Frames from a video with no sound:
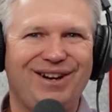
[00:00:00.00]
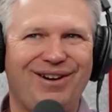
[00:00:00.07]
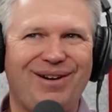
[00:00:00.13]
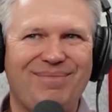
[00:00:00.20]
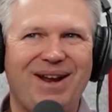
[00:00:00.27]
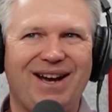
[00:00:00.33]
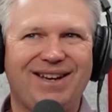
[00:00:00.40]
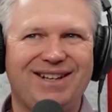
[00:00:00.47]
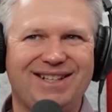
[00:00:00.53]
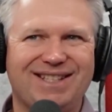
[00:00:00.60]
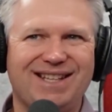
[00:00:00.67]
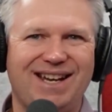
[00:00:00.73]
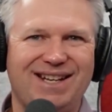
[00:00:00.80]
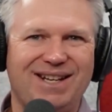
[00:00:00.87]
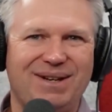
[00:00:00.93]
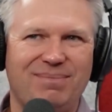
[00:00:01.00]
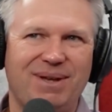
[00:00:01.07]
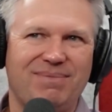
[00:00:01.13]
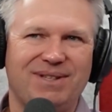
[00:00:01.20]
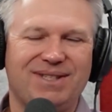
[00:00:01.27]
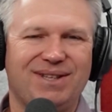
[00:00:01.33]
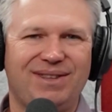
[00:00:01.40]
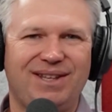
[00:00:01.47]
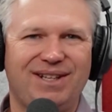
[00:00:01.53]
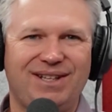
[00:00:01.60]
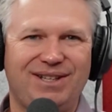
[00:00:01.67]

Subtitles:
I'm not going to sign an amendment. So then